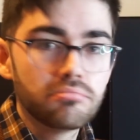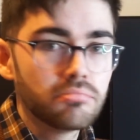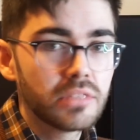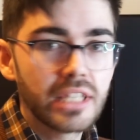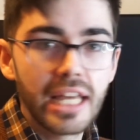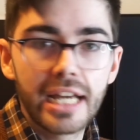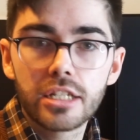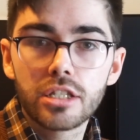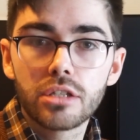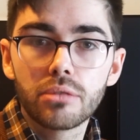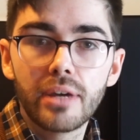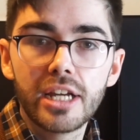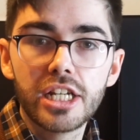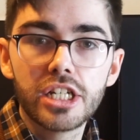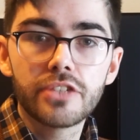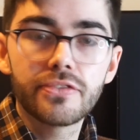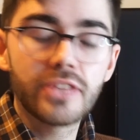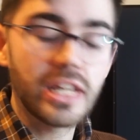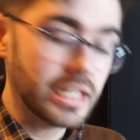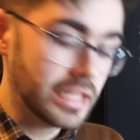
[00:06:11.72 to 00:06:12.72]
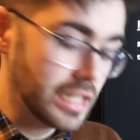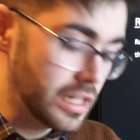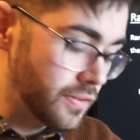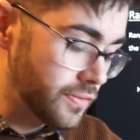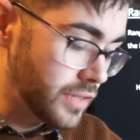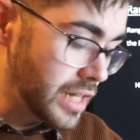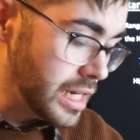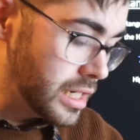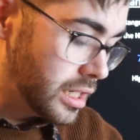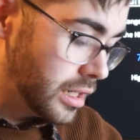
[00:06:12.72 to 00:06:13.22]
That's the range of that set
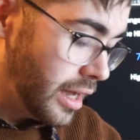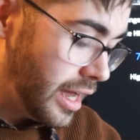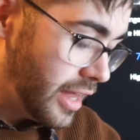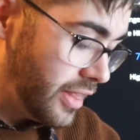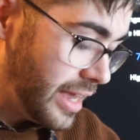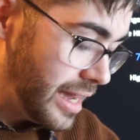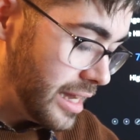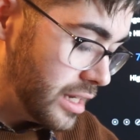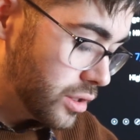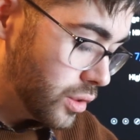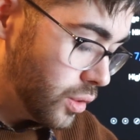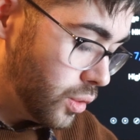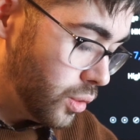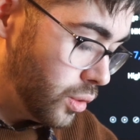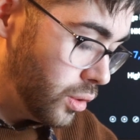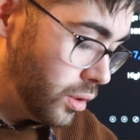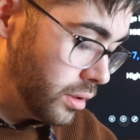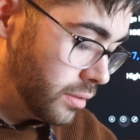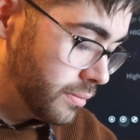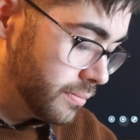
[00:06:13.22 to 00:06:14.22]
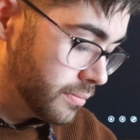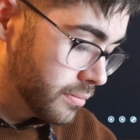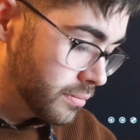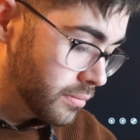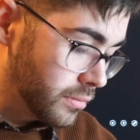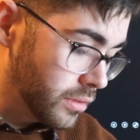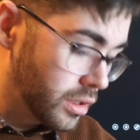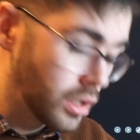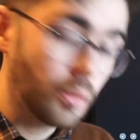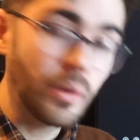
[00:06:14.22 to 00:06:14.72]
of data, and that is all
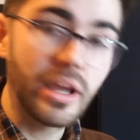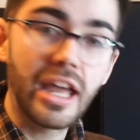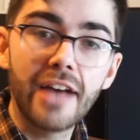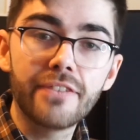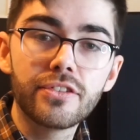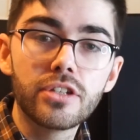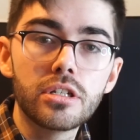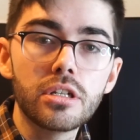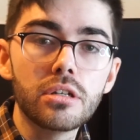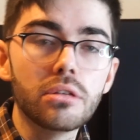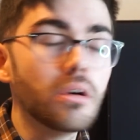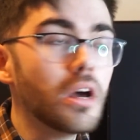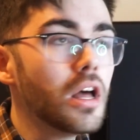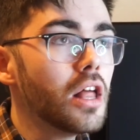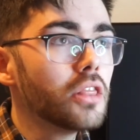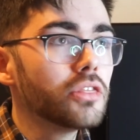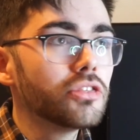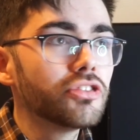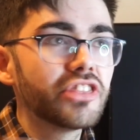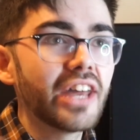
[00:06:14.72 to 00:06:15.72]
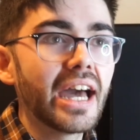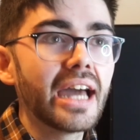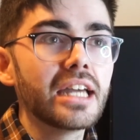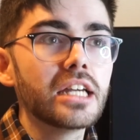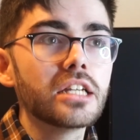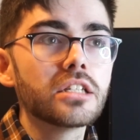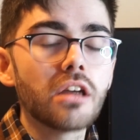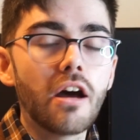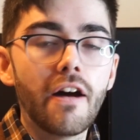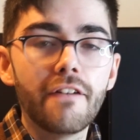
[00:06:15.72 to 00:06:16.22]
that we have to do. That
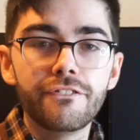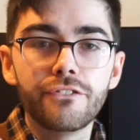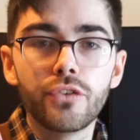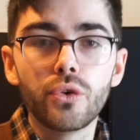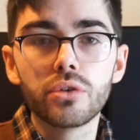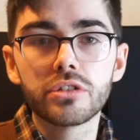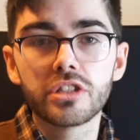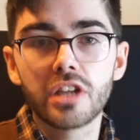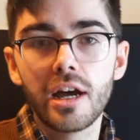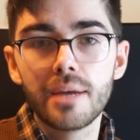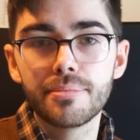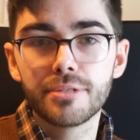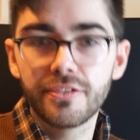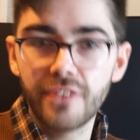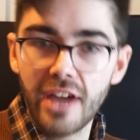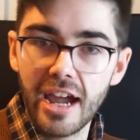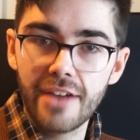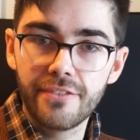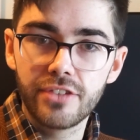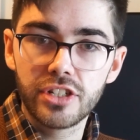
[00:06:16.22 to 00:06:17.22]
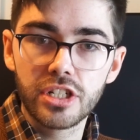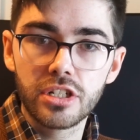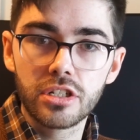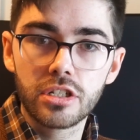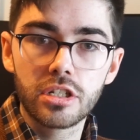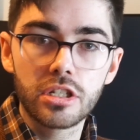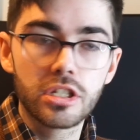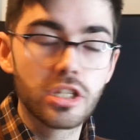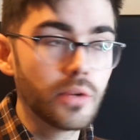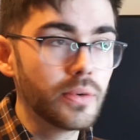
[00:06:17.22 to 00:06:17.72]
is our 4 types of averages.
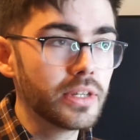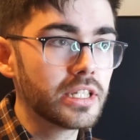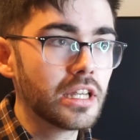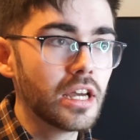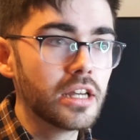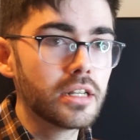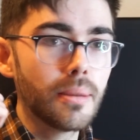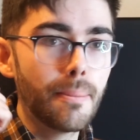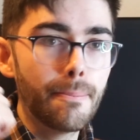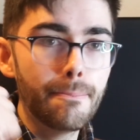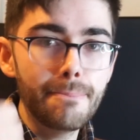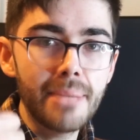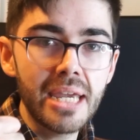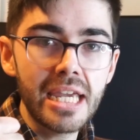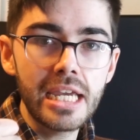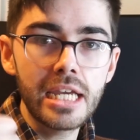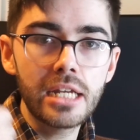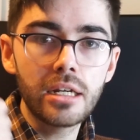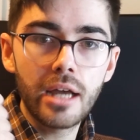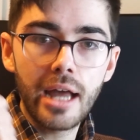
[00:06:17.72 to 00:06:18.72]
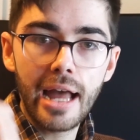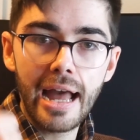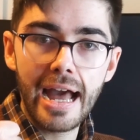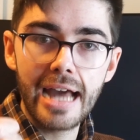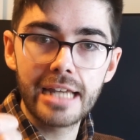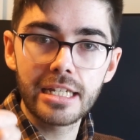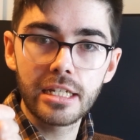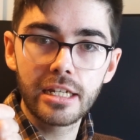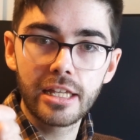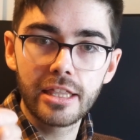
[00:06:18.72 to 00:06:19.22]
So we said mean,
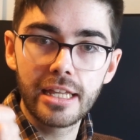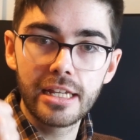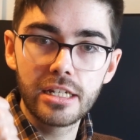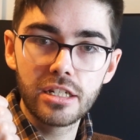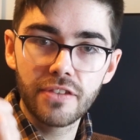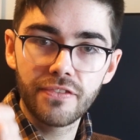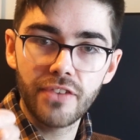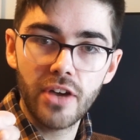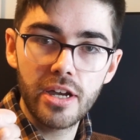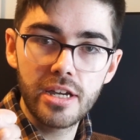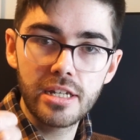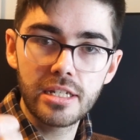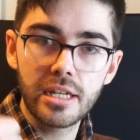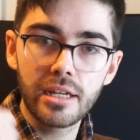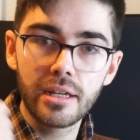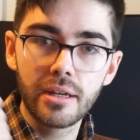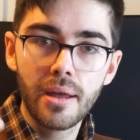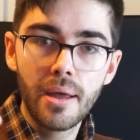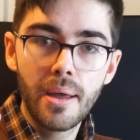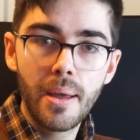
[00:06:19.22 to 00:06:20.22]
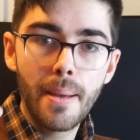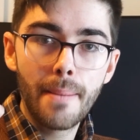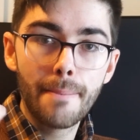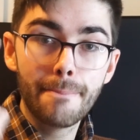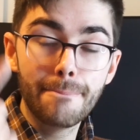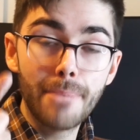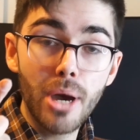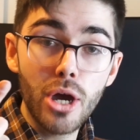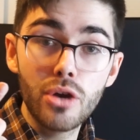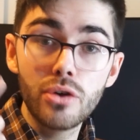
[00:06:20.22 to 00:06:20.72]
adding and then dividing,
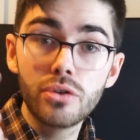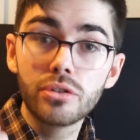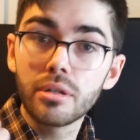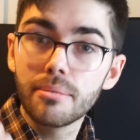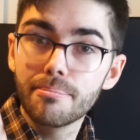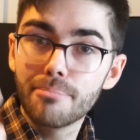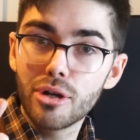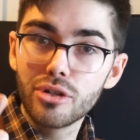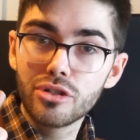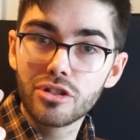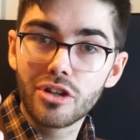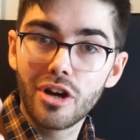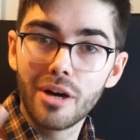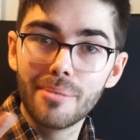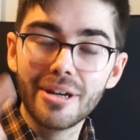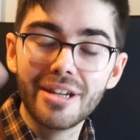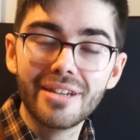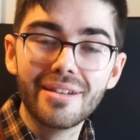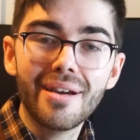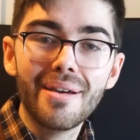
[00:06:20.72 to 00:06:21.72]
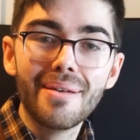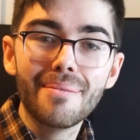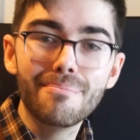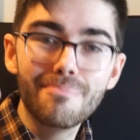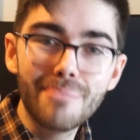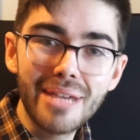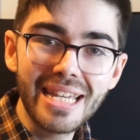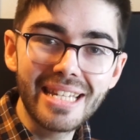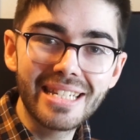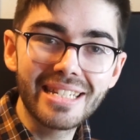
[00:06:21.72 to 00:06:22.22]
mode, most common,
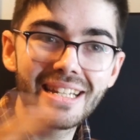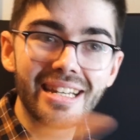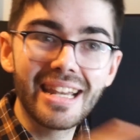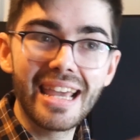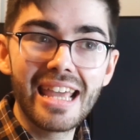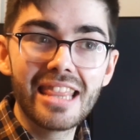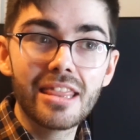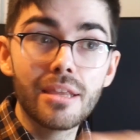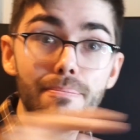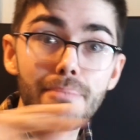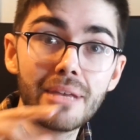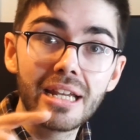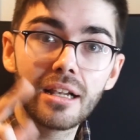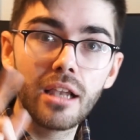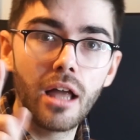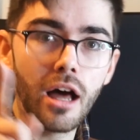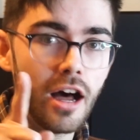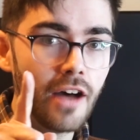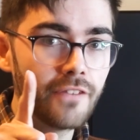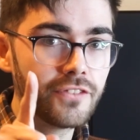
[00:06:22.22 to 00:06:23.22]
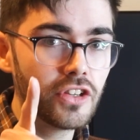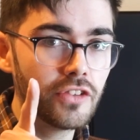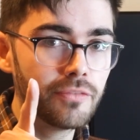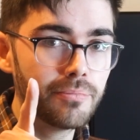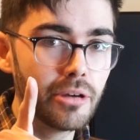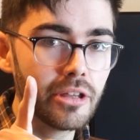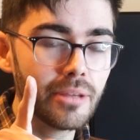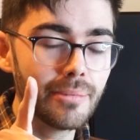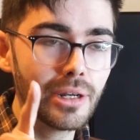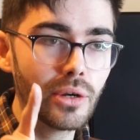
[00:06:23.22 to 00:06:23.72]
median in the middle after you've
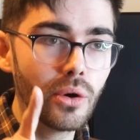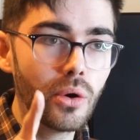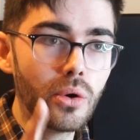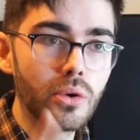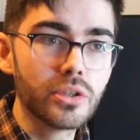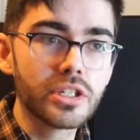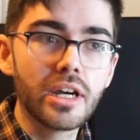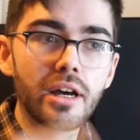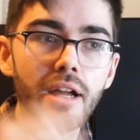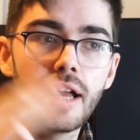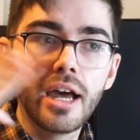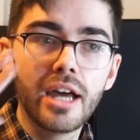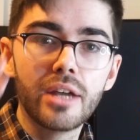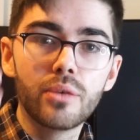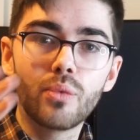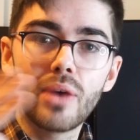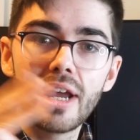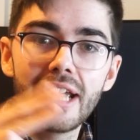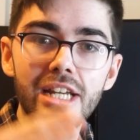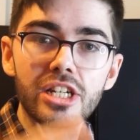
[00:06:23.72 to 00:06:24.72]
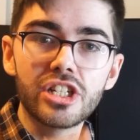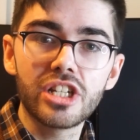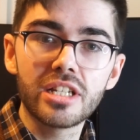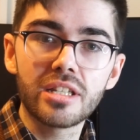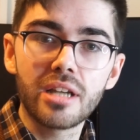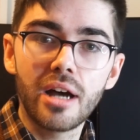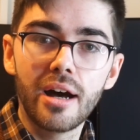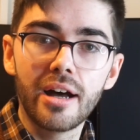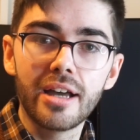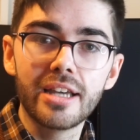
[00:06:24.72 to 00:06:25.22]
put them in order, and range
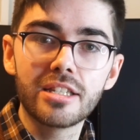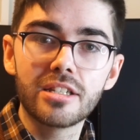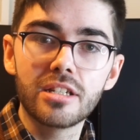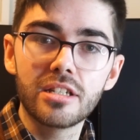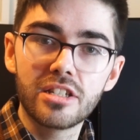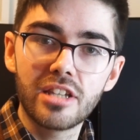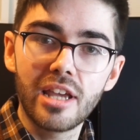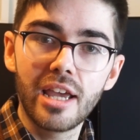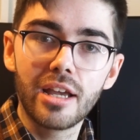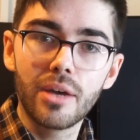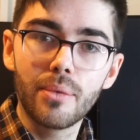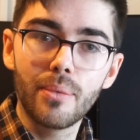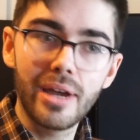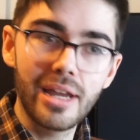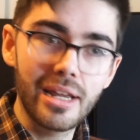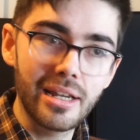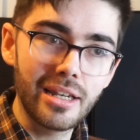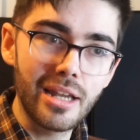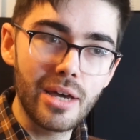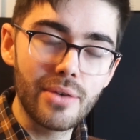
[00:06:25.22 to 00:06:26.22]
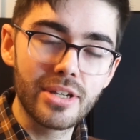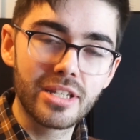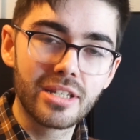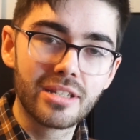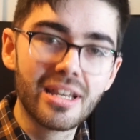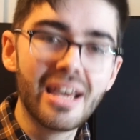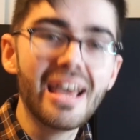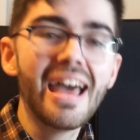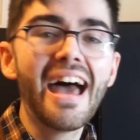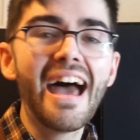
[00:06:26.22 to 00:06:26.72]
is highest, take away,
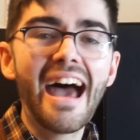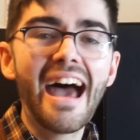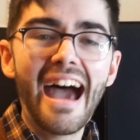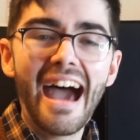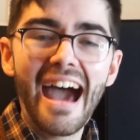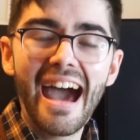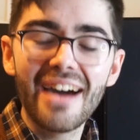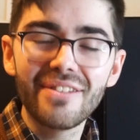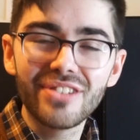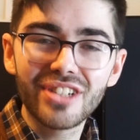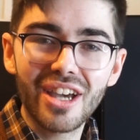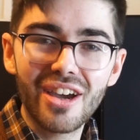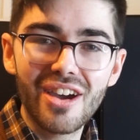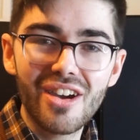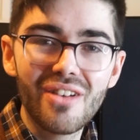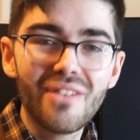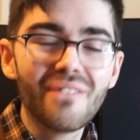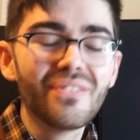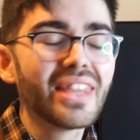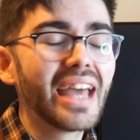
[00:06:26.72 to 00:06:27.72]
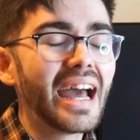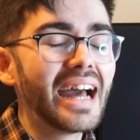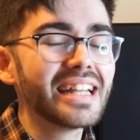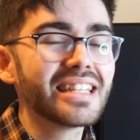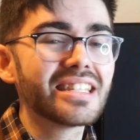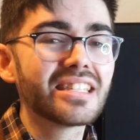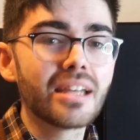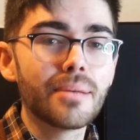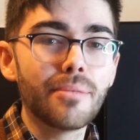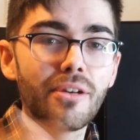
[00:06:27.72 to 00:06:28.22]
lowest. Have a go
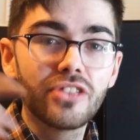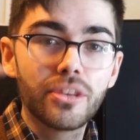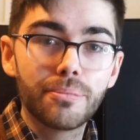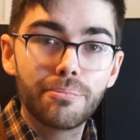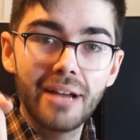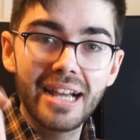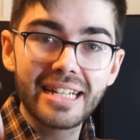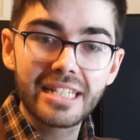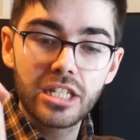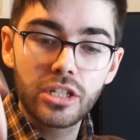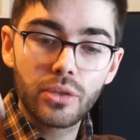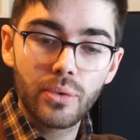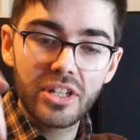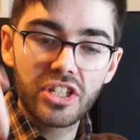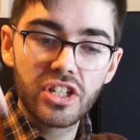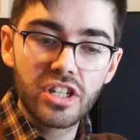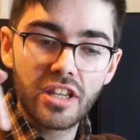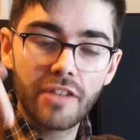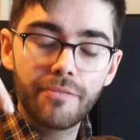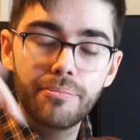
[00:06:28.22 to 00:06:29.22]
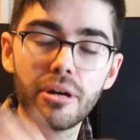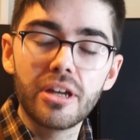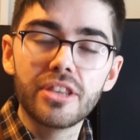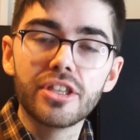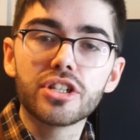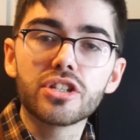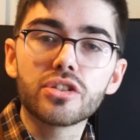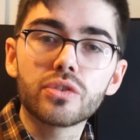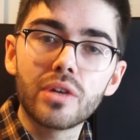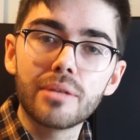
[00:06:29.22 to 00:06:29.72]
at some of the practice questions I've put in
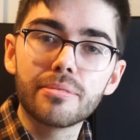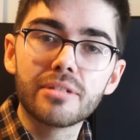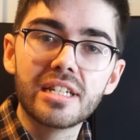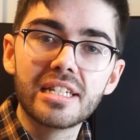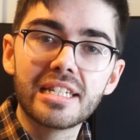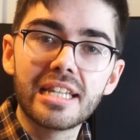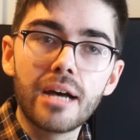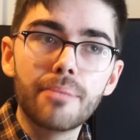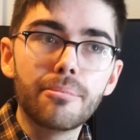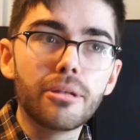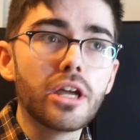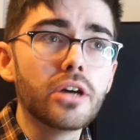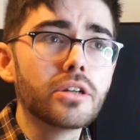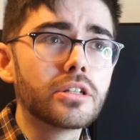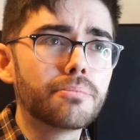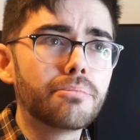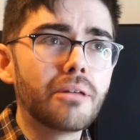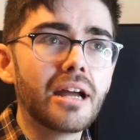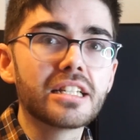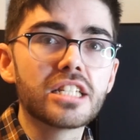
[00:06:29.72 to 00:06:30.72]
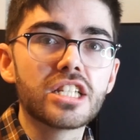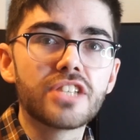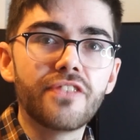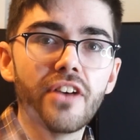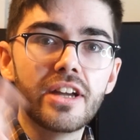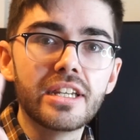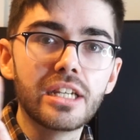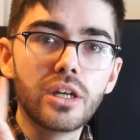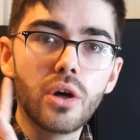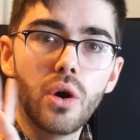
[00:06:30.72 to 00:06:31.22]
the description down below to practice
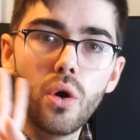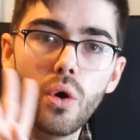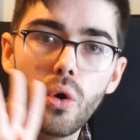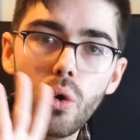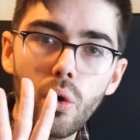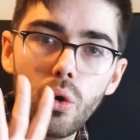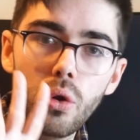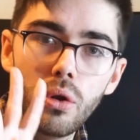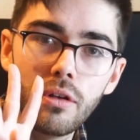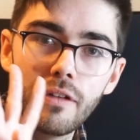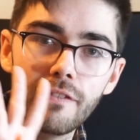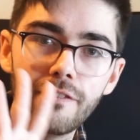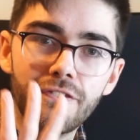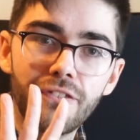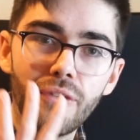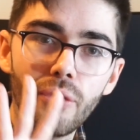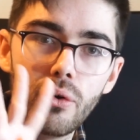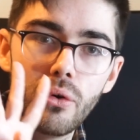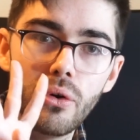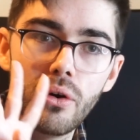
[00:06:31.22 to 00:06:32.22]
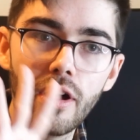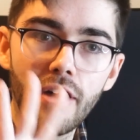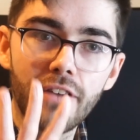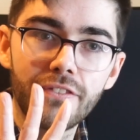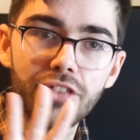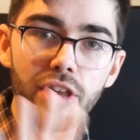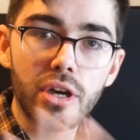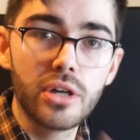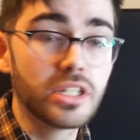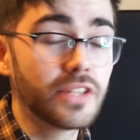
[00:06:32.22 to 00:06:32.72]
finding all 4
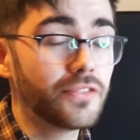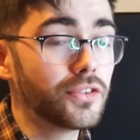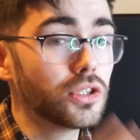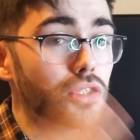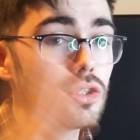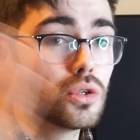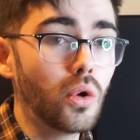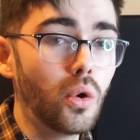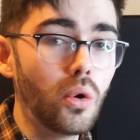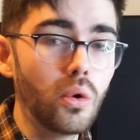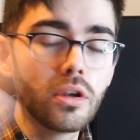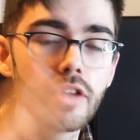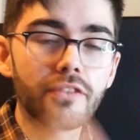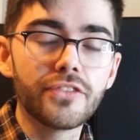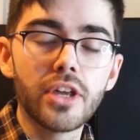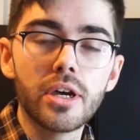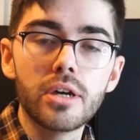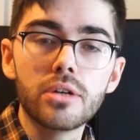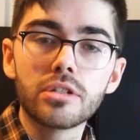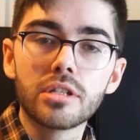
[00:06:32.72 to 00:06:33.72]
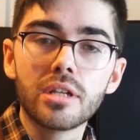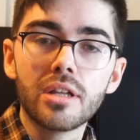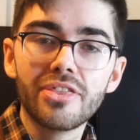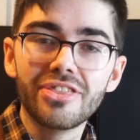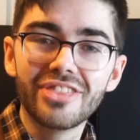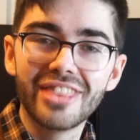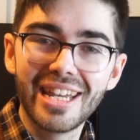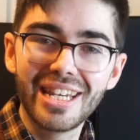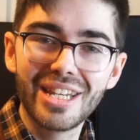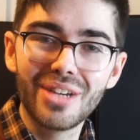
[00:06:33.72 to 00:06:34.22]
of those. If you can do all of those,
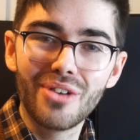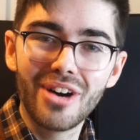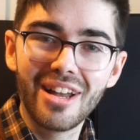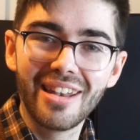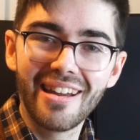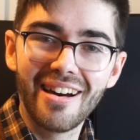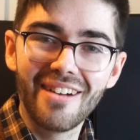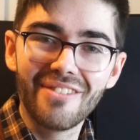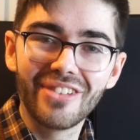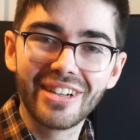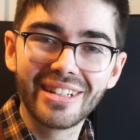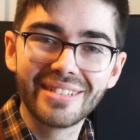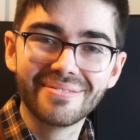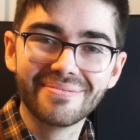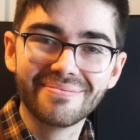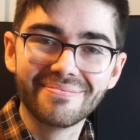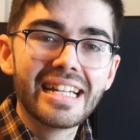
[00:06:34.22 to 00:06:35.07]
then you are laughing.